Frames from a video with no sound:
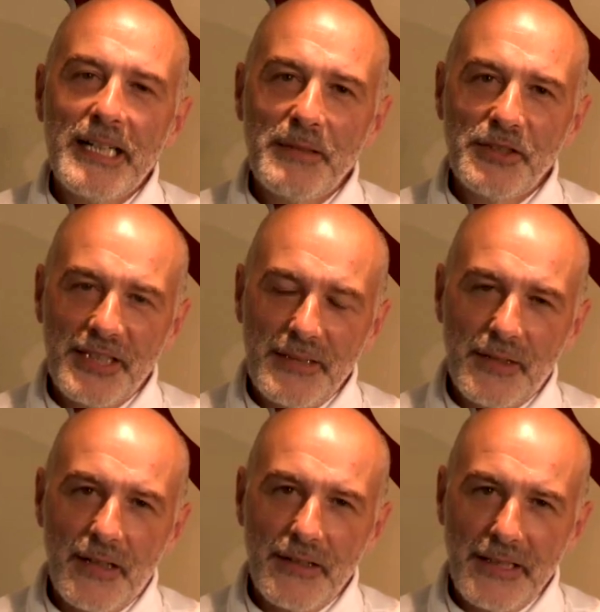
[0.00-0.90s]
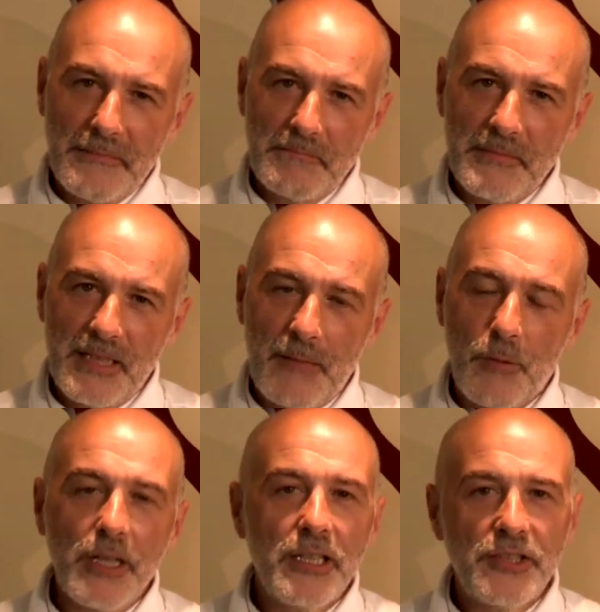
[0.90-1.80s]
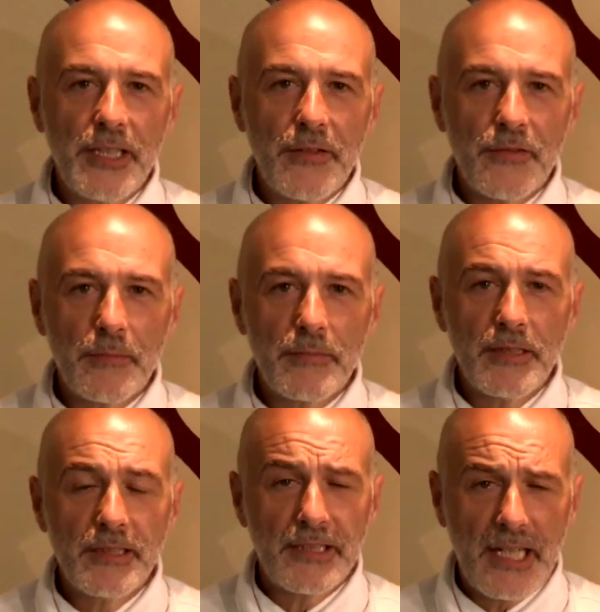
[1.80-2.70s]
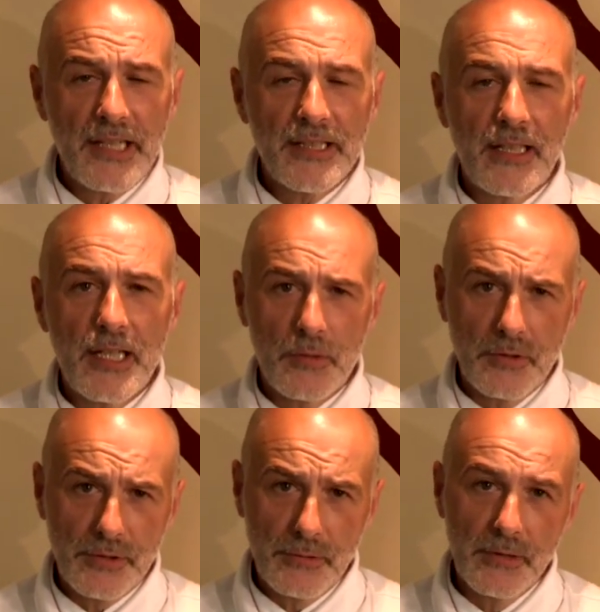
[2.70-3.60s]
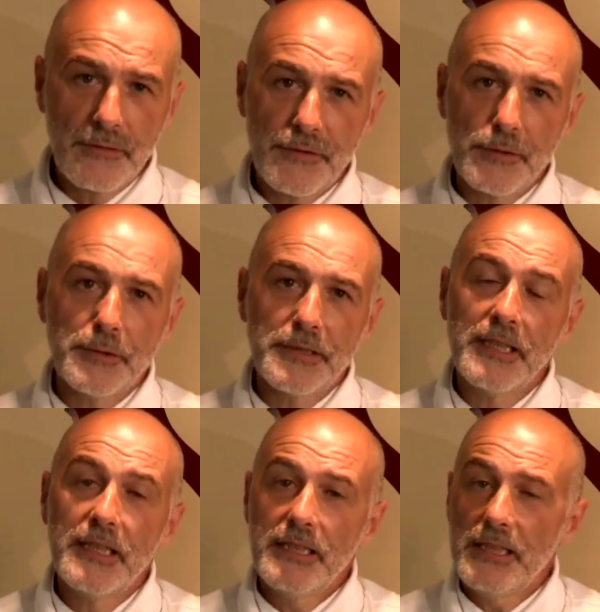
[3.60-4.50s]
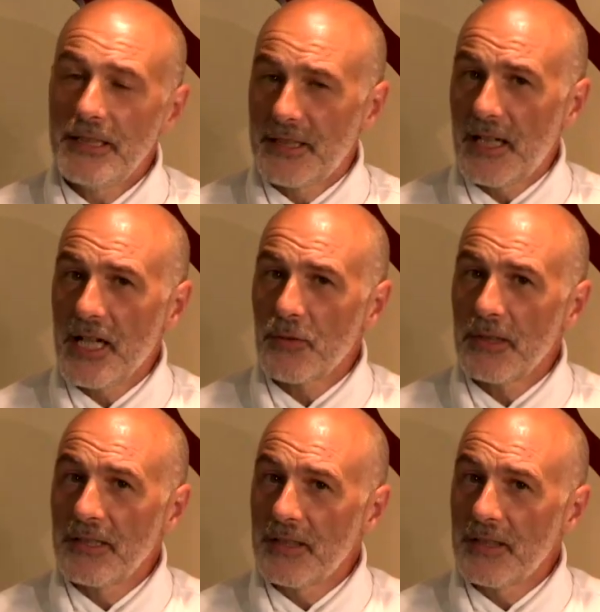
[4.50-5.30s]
name is Steve Arley, I'm one of the chefs from the Taste Tideswell School of Food in Tideswell in